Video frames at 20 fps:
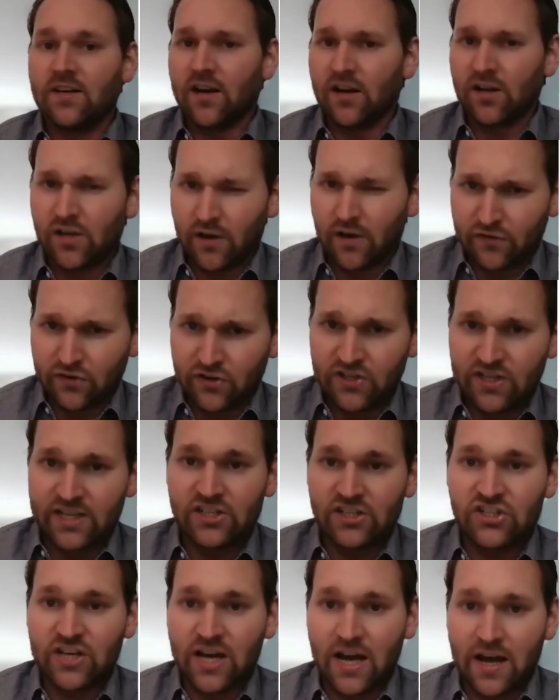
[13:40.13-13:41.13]
A governor
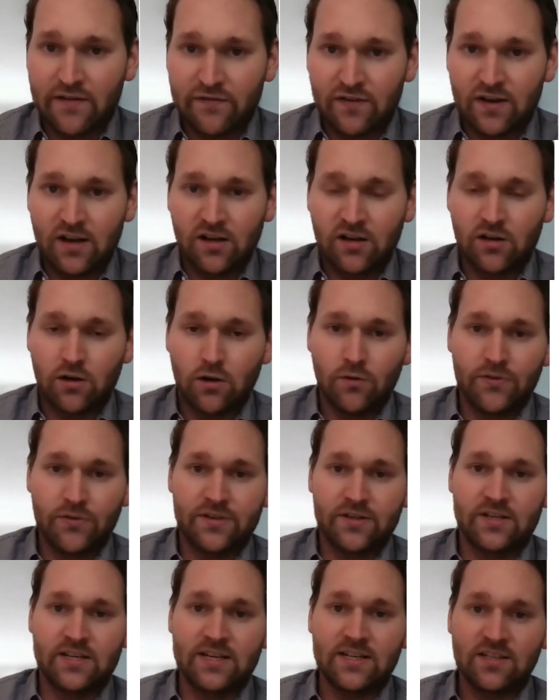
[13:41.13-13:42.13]
in Java called
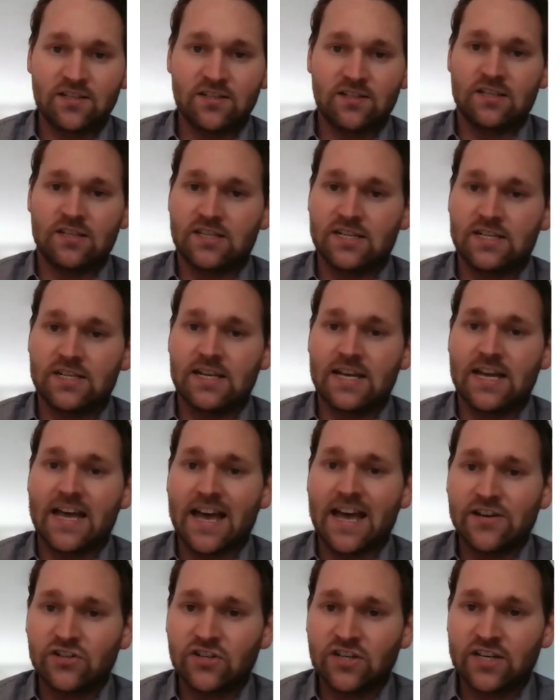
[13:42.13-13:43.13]
this the
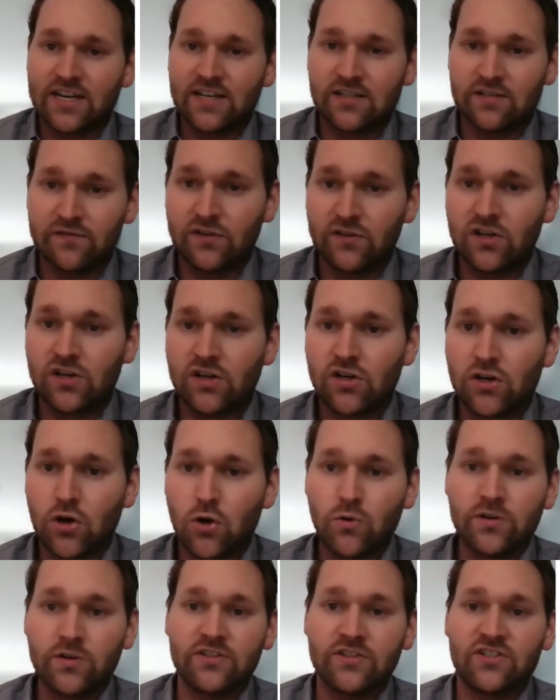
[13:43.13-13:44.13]
educative
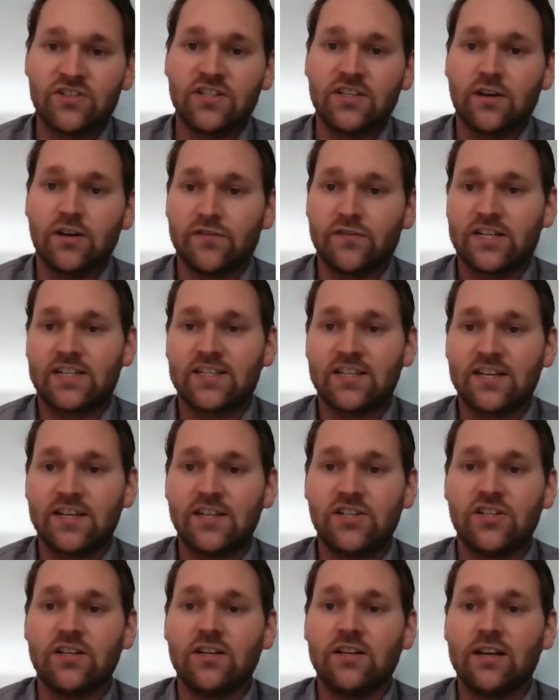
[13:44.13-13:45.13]
cogency of
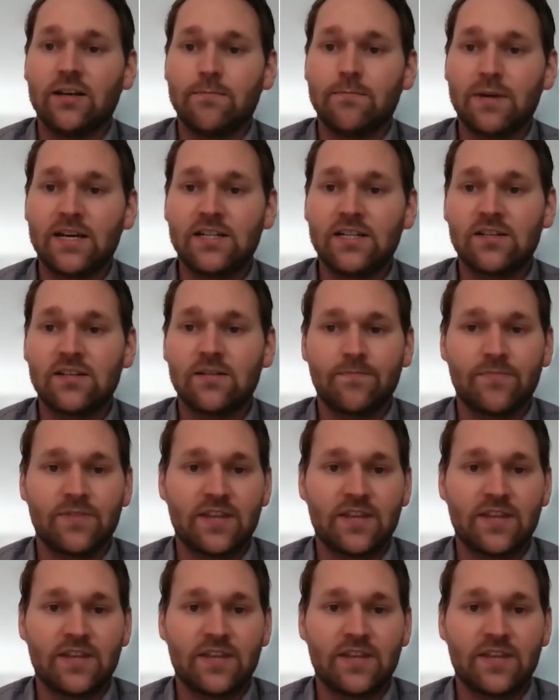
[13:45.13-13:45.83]
taxation that made